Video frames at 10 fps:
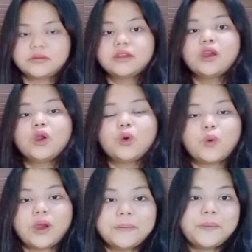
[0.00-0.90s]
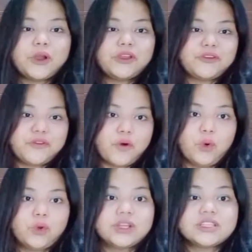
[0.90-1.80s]
1.4,
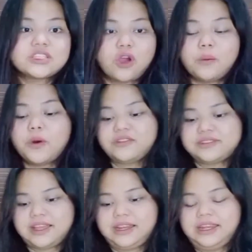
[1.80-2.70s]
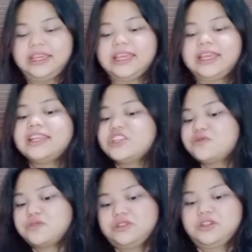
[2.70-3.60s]
the scope of a study. In this
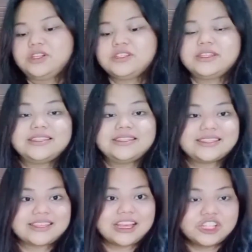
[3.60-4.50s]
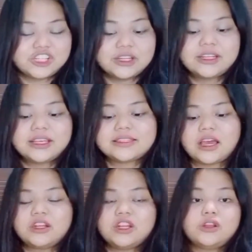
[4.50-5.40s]
research, this discussion is
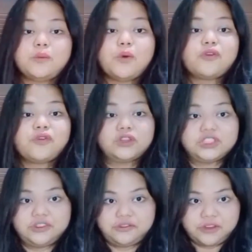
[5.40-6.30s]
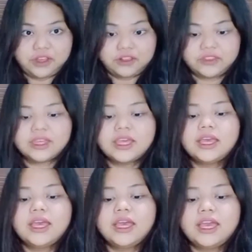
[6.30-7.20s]
under the morphology field,
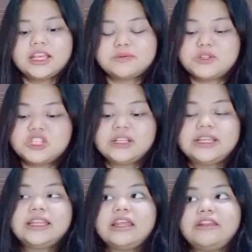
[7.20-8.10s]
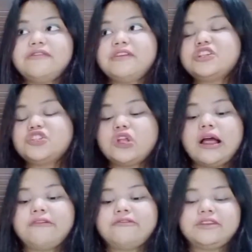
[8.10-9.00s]
especially in derivational
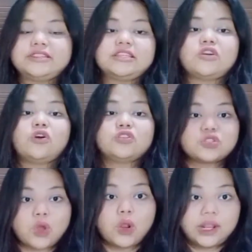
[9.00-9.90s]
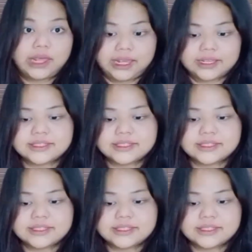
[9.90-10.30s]
affixes on song lyrics.